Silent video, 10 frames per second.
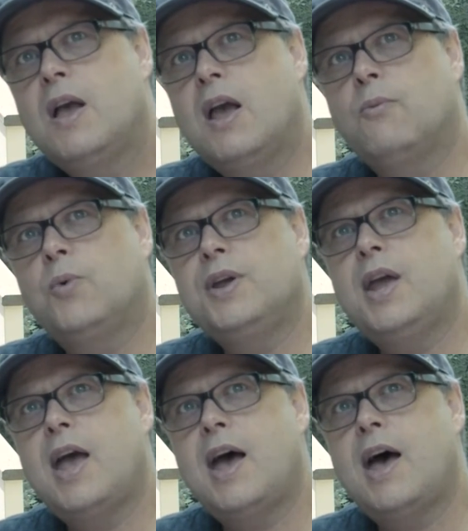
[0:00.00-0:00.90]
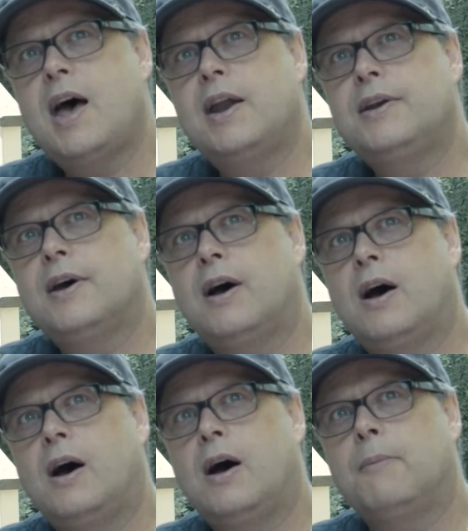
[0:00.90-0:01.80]
And we had
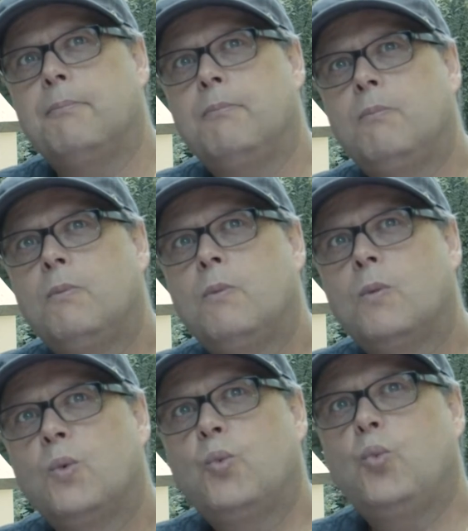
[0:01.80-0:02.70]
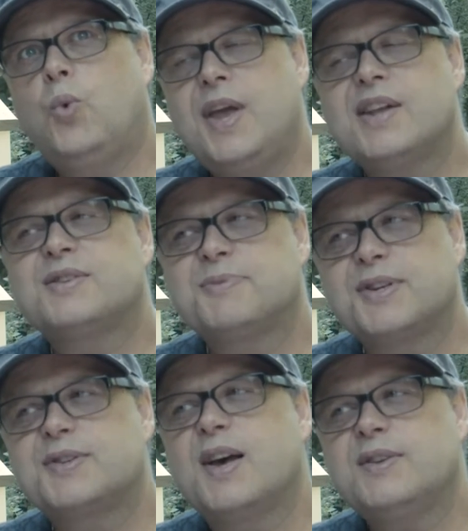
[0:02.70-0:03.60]
some
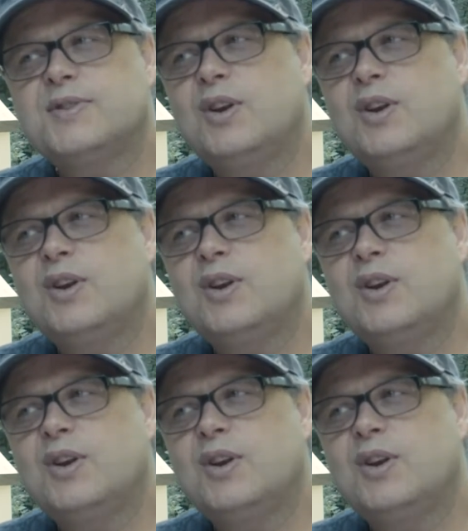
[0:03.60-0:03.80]
success.